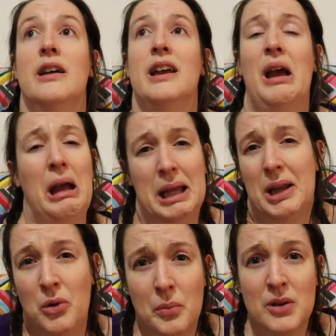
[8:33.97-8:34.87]

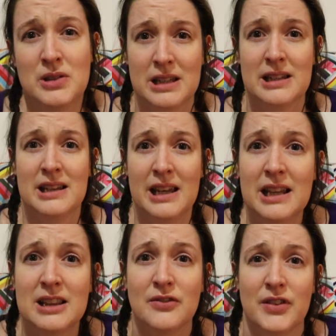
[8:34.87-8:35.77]
it almost didn't
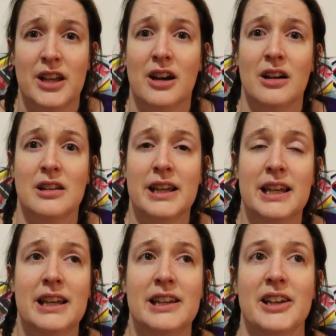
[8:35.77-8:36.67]
need the VR.
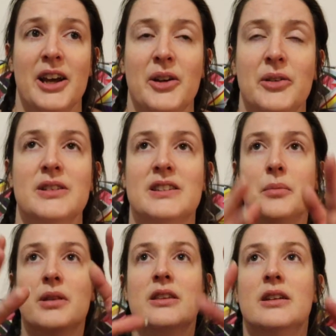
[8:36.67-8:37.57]
Like, it, you know,
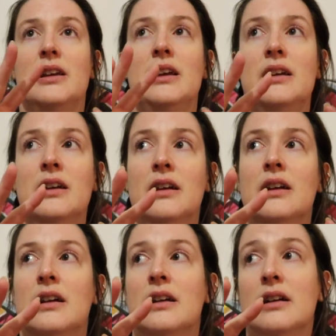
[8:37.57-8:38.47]
some of the
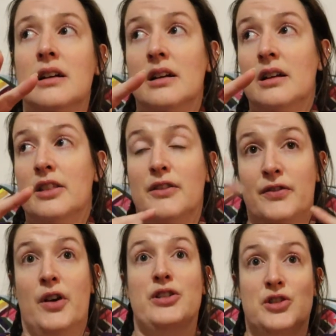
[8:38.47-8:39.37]

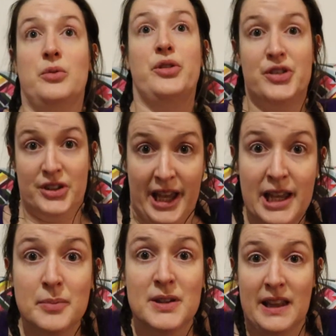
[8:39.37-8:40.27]
virtual
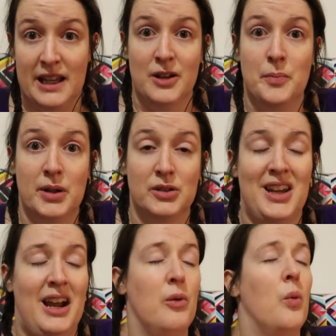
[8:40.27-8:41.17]
scapes they had
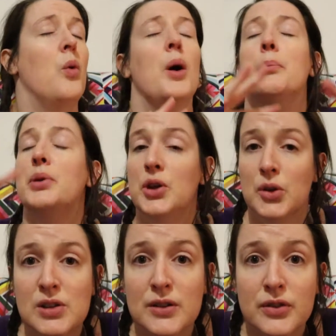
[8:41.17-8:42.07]
built out were
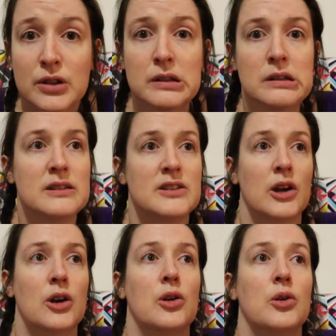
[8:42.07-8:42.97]
beautiful.
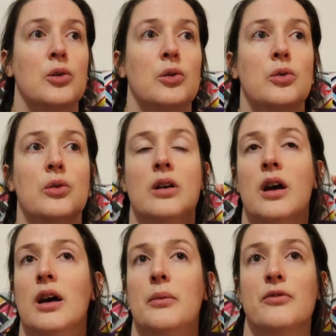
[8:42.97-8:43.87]
So,
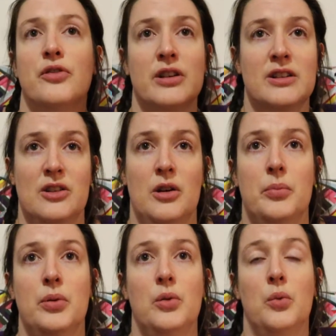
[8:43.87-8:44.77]
for
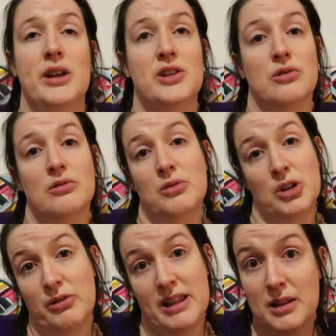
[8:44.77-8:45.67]
example, when
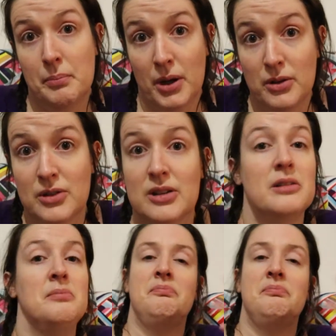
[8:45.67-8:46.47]
you're in the boat,